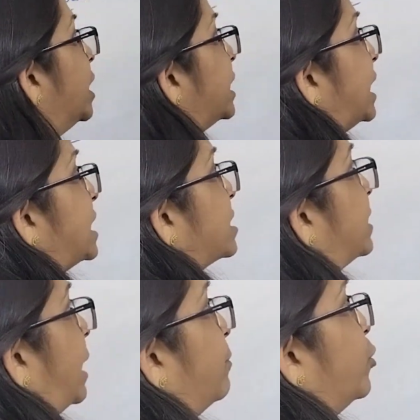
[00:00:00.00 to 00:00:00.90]
T is the
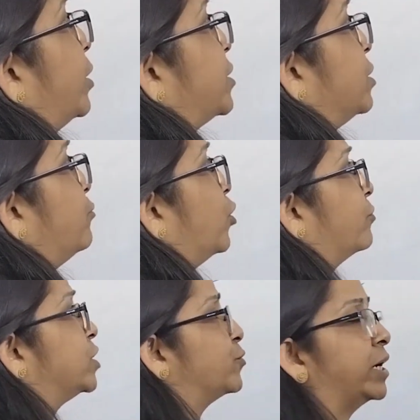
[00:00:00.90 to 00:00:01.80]
time duration for
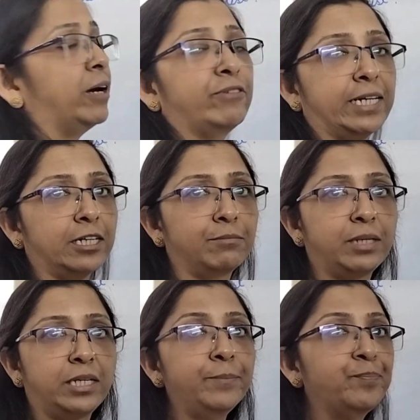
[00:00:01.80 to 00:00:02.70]
which we have taken
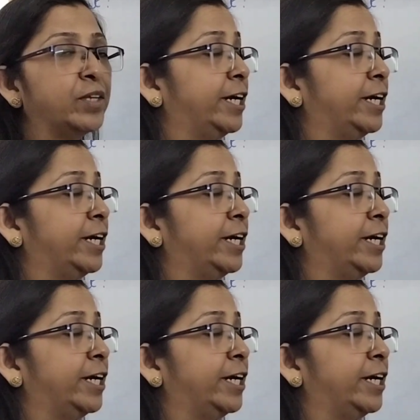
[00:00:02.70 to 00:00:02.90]
money.